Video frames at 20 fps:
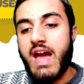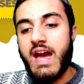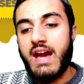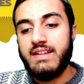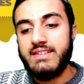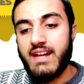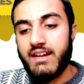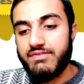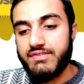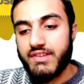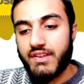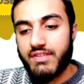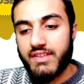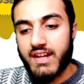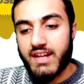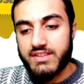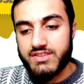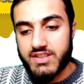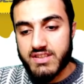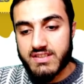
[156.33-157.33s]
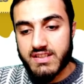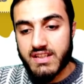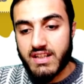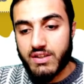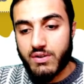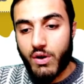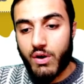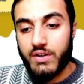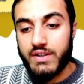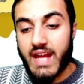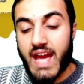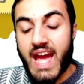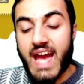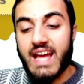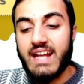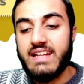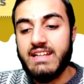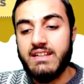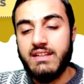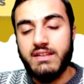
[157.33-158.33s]
and after that just click on
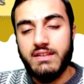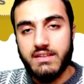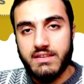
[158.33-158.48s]
any